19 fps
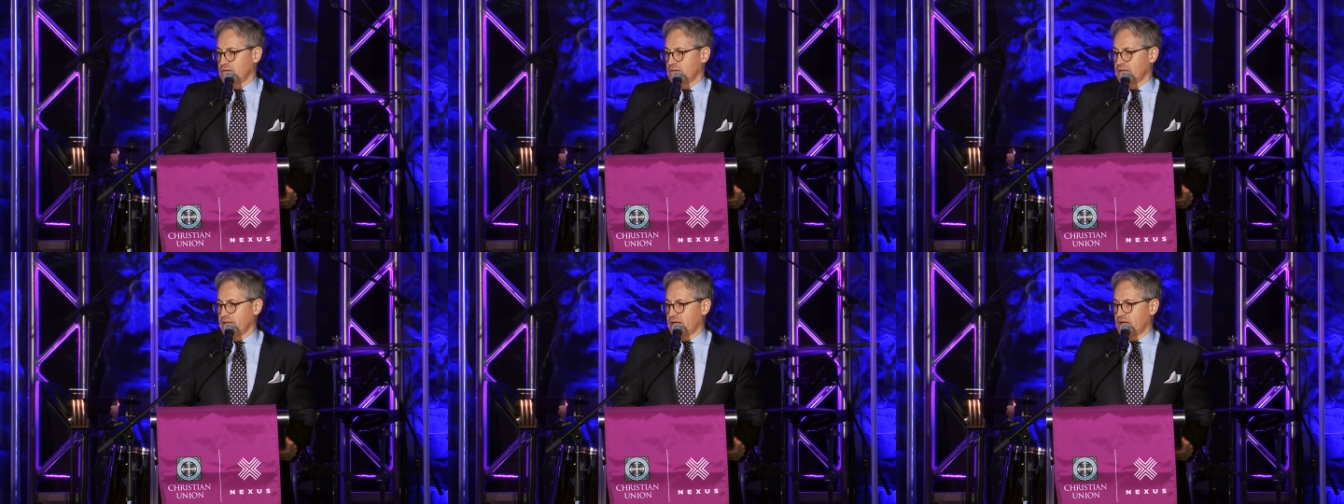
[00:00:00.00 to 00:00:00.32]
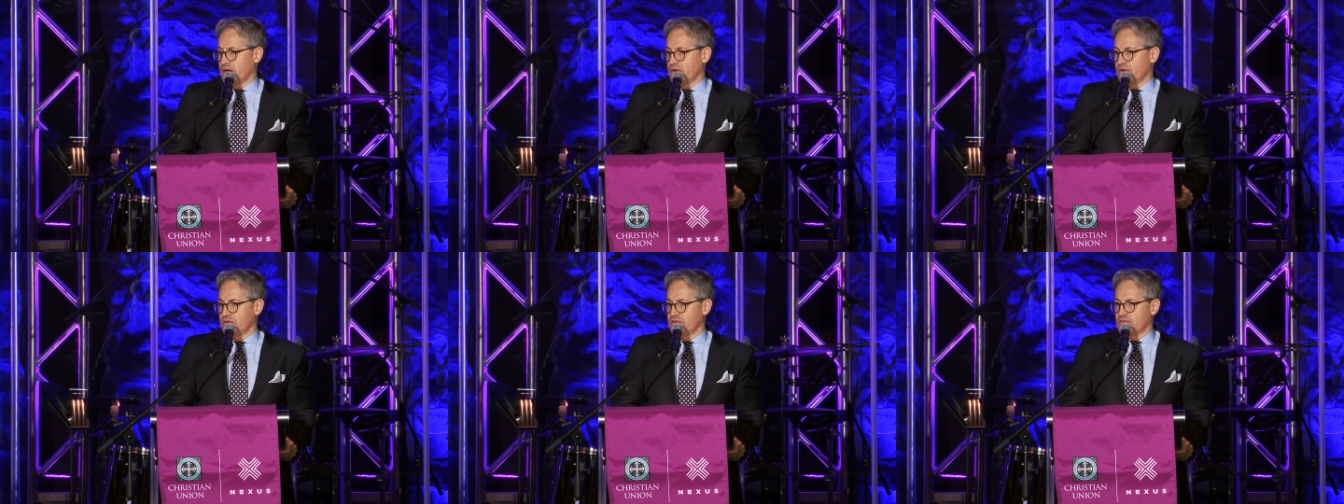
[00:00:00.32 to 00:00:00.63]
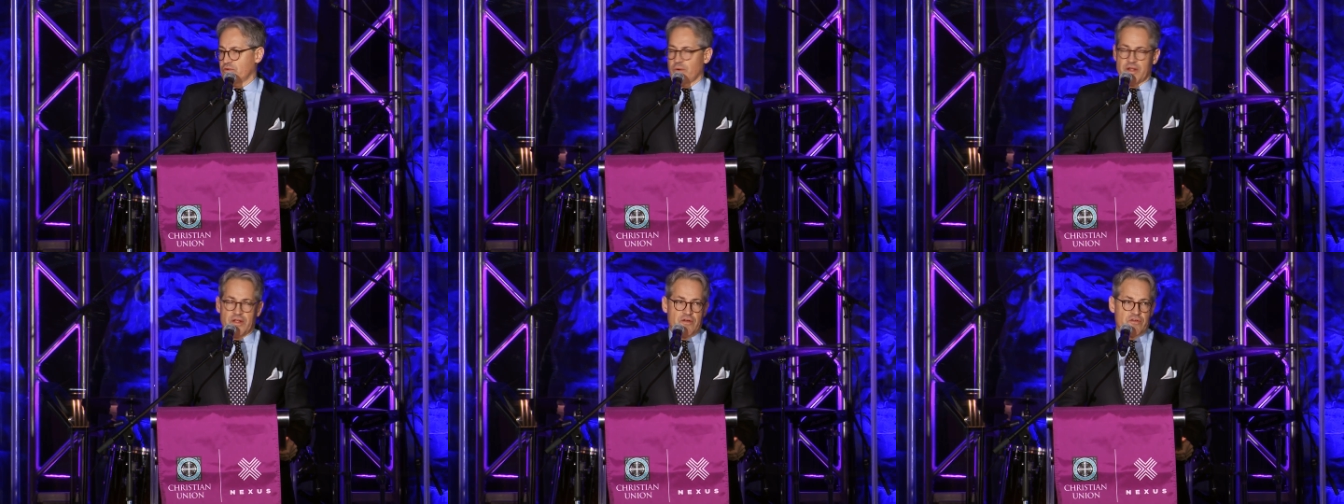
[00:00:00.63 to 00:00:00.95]
Like one hundred
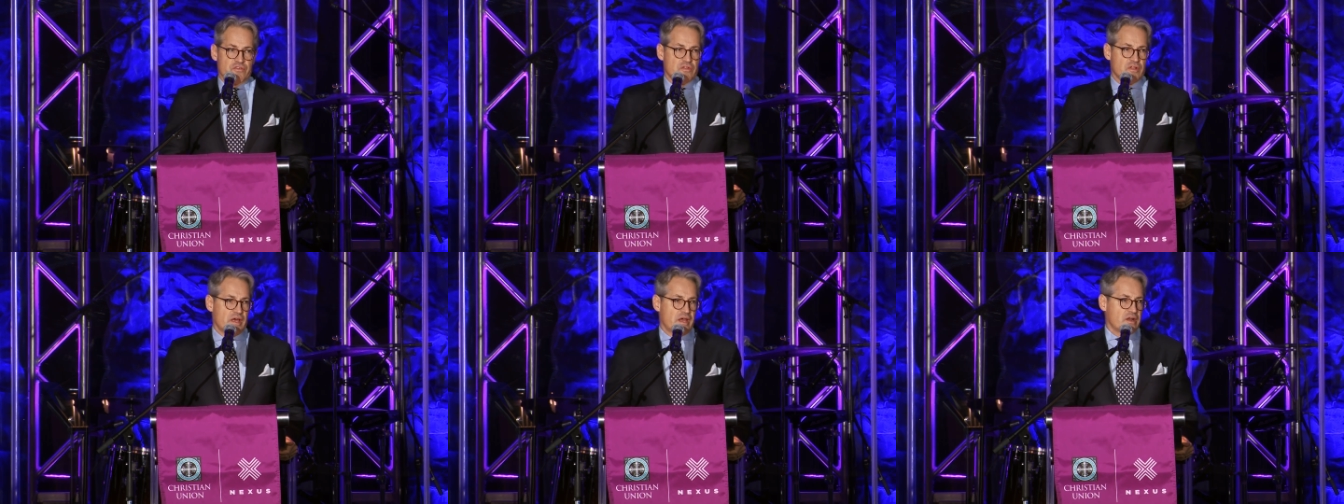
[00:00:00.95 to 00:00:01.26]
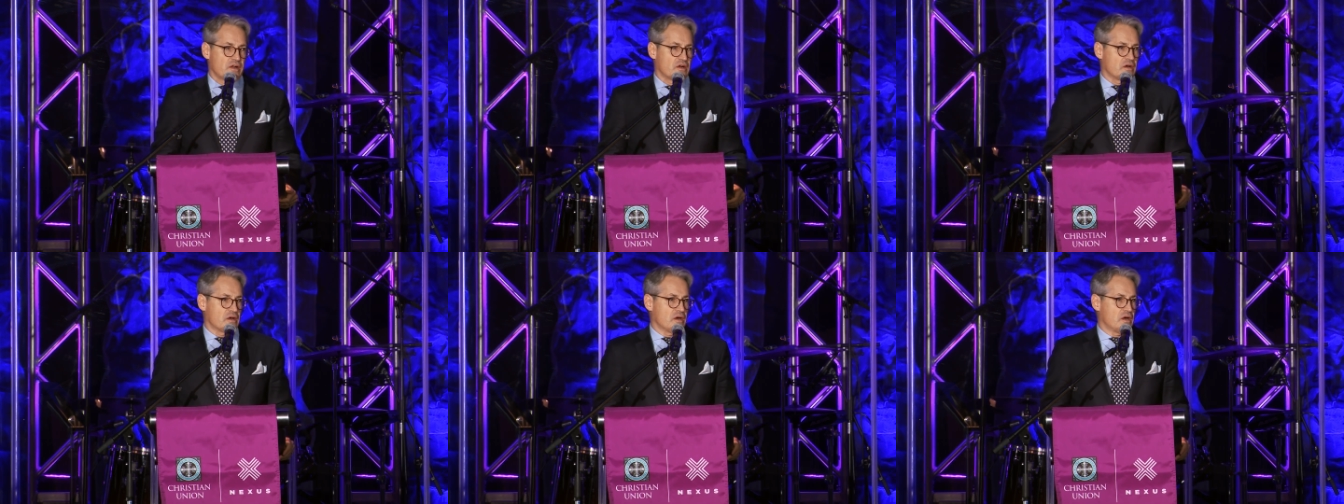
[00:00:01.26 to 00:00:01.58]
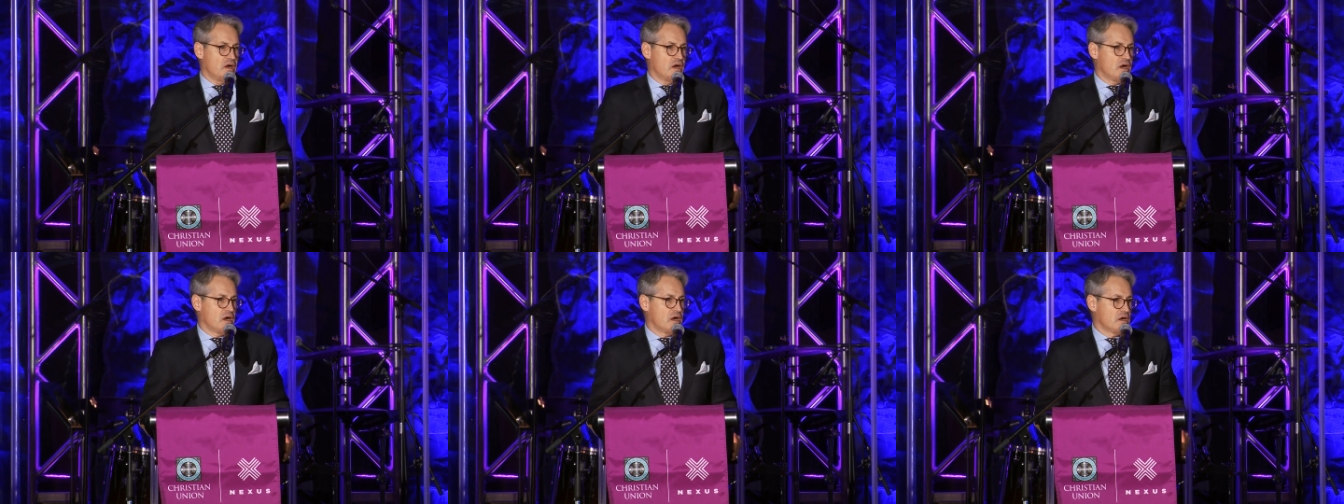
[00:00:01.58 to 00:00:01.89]
twenty years later,
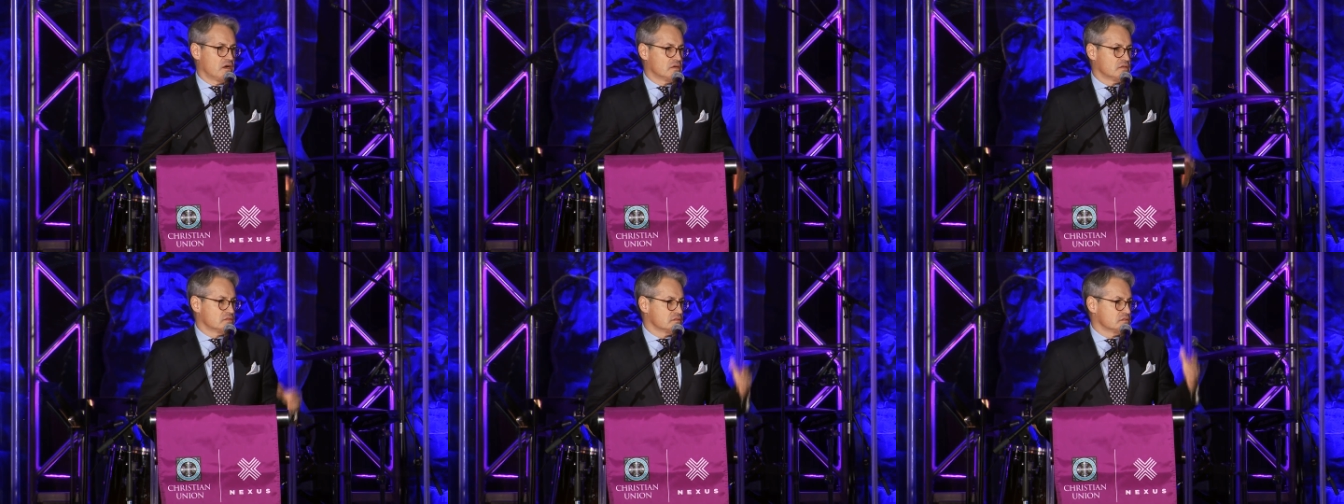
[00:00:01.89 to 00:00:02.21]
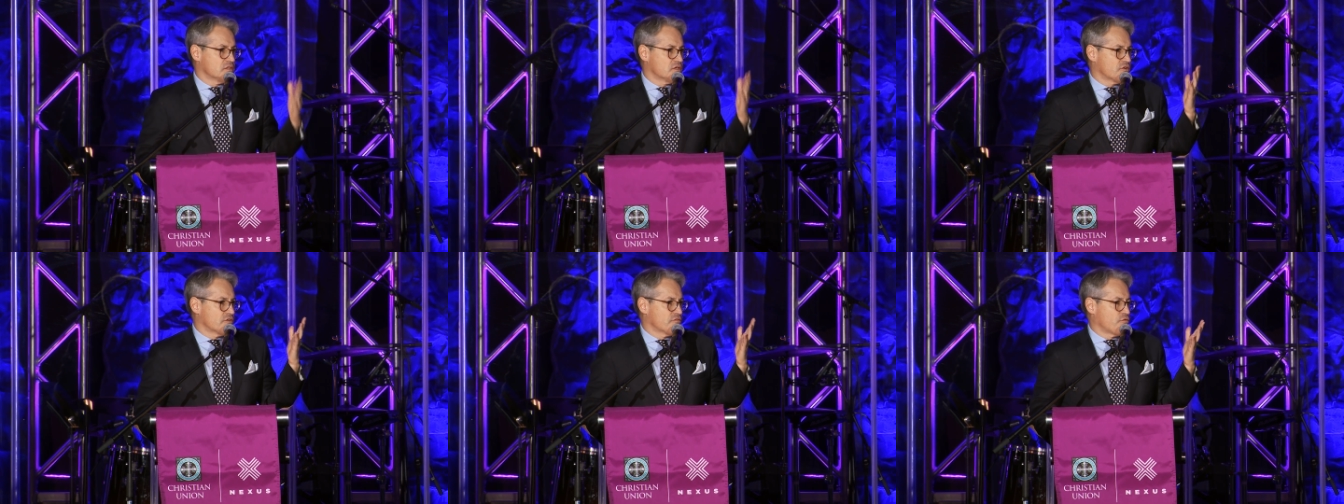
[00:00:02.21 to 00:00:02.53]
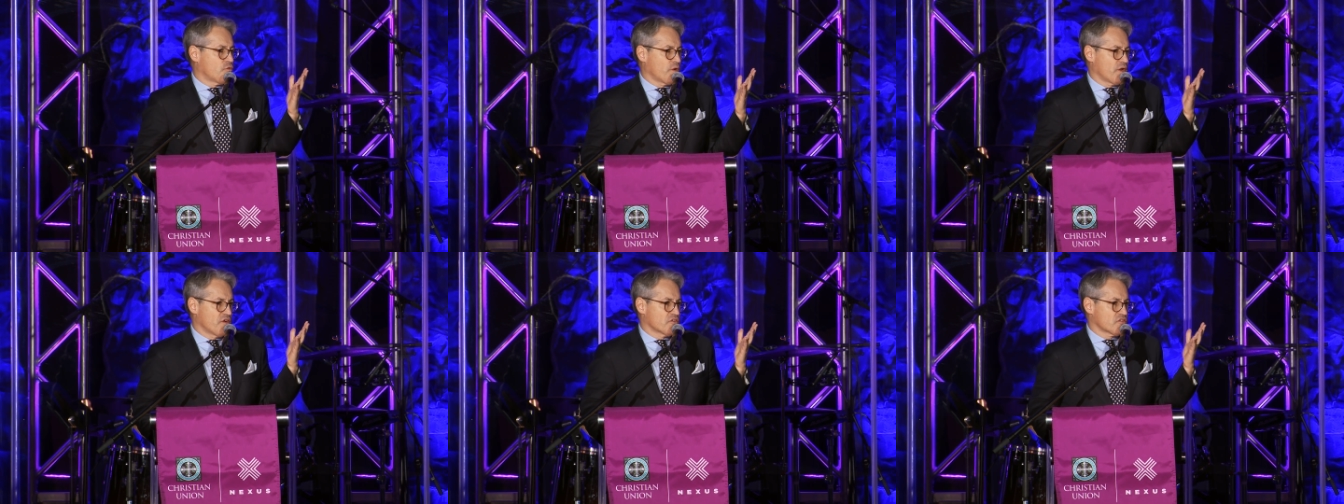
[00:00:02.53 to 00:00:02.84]
uh, one hundred
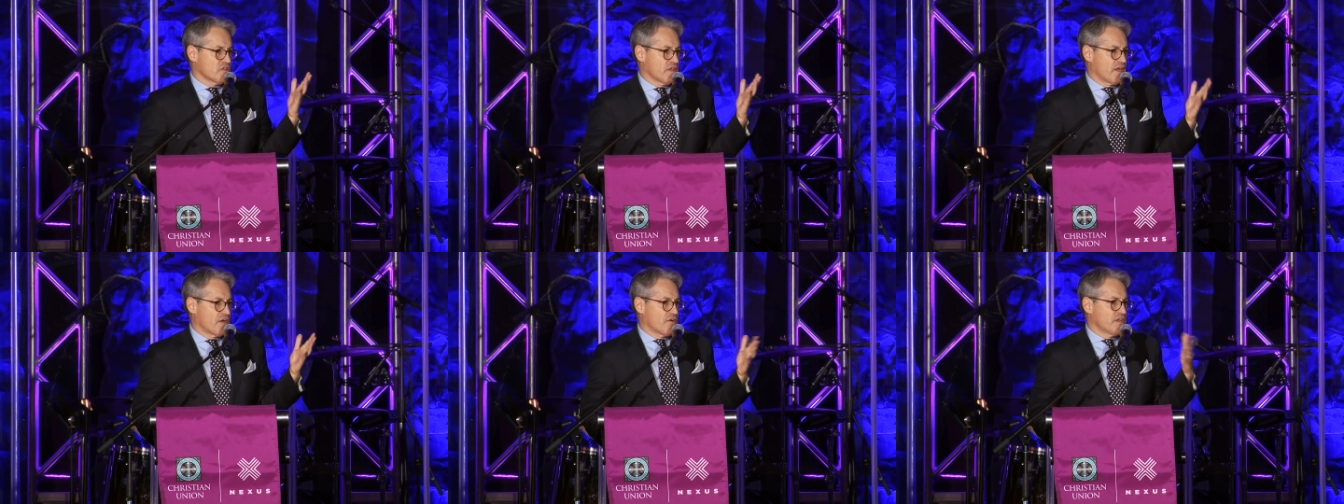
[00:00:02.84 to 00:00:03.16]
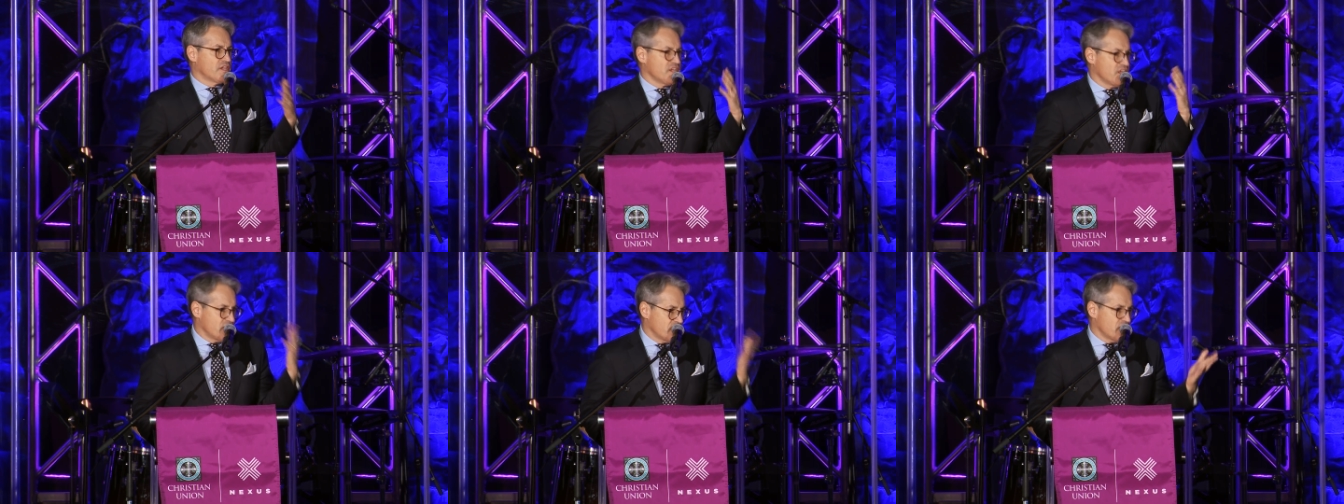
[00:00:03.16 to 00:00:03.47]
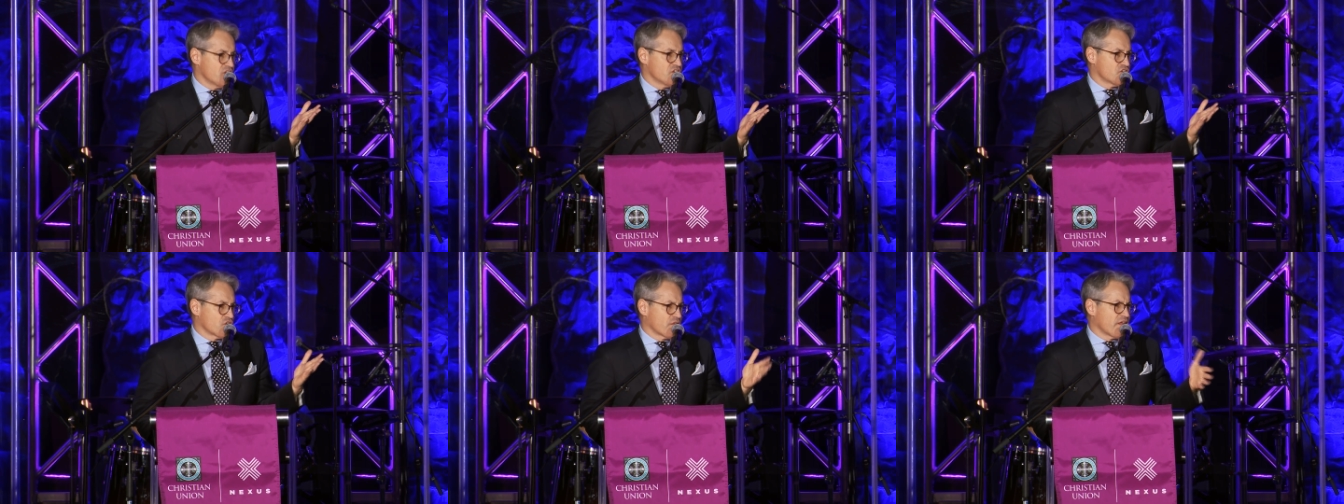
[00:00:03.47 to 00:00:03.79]
forty years later, it, it
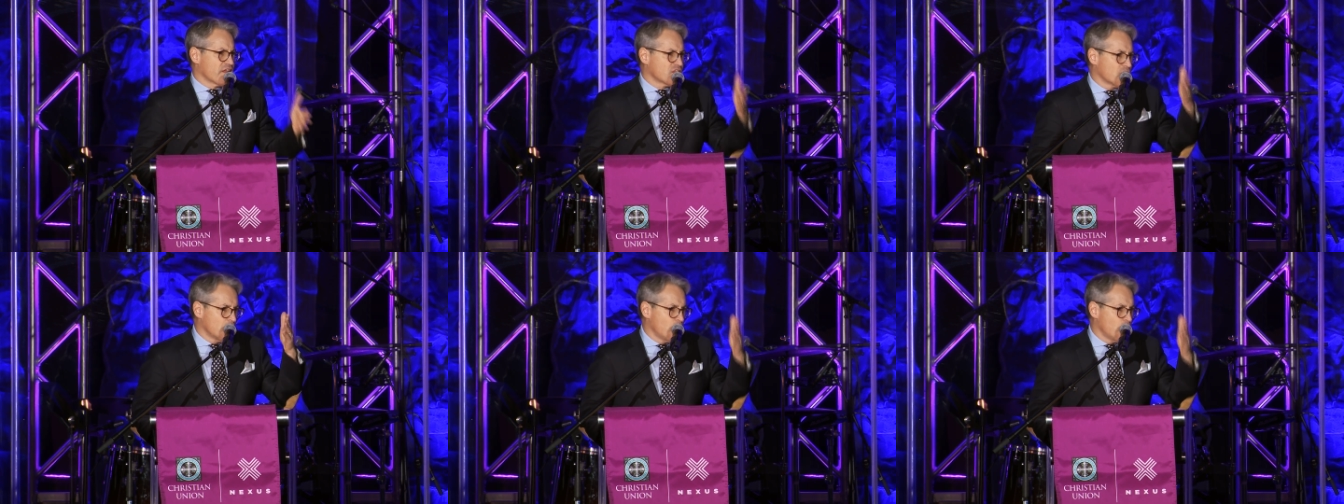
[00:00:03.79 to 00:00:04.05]
didn't show that.